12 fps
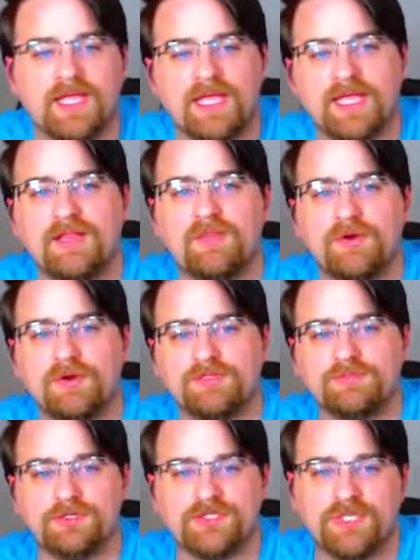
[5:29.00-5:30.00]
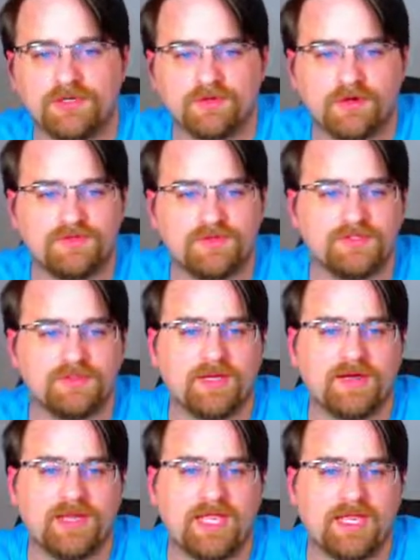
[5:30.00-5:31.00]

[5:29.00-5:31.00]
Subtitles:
And the earnings per share growth is about